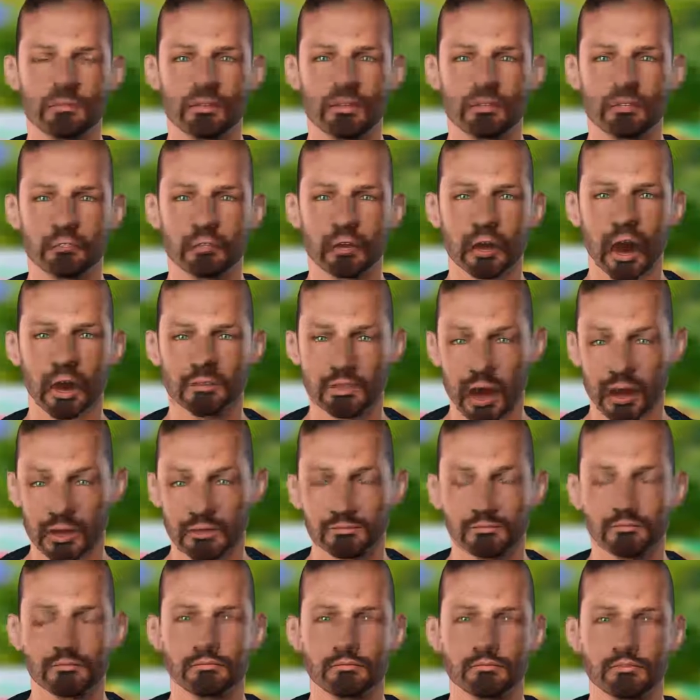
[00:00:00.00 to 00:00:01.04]
And so
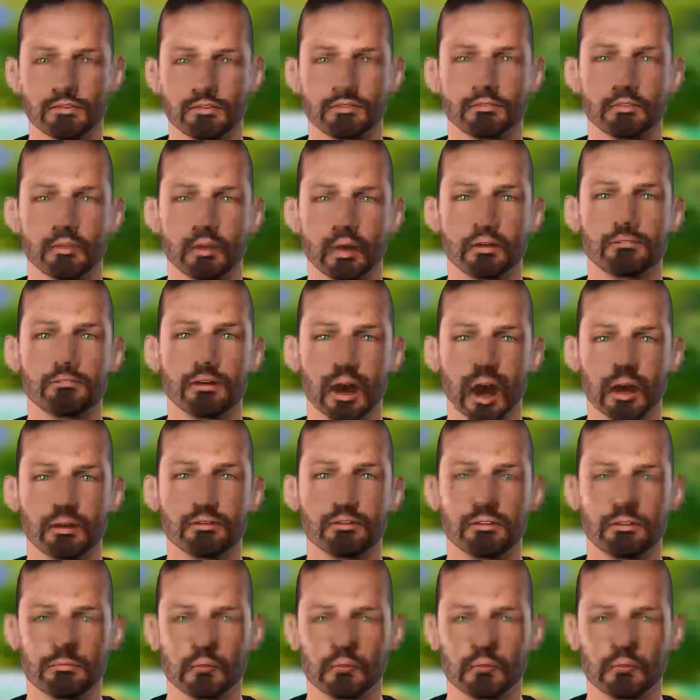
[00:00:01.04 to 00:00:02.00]
on. As a matter of fact,